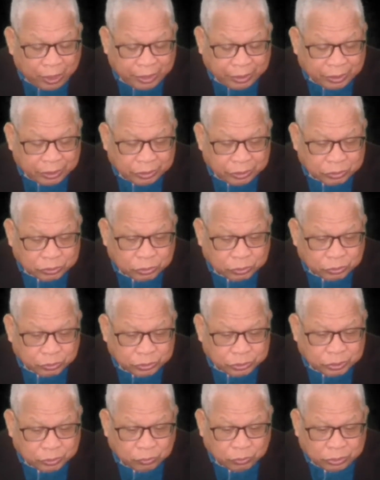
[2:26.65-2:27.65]
to find a
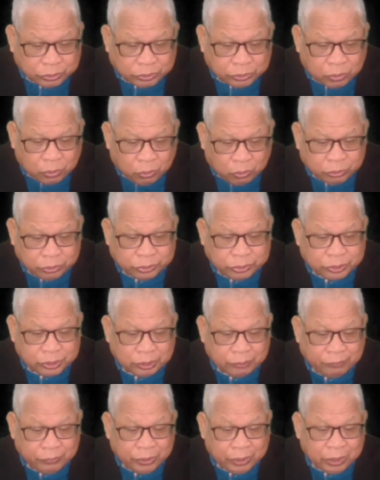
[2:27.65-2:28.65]
resolution, was
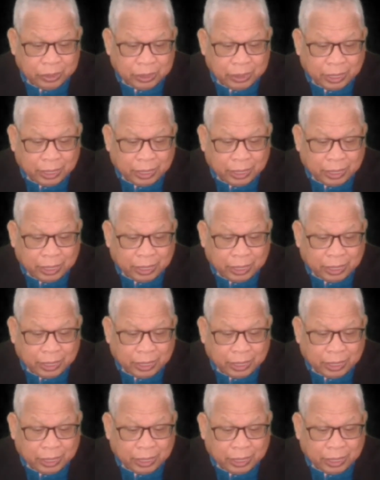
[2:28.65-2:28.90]
closed,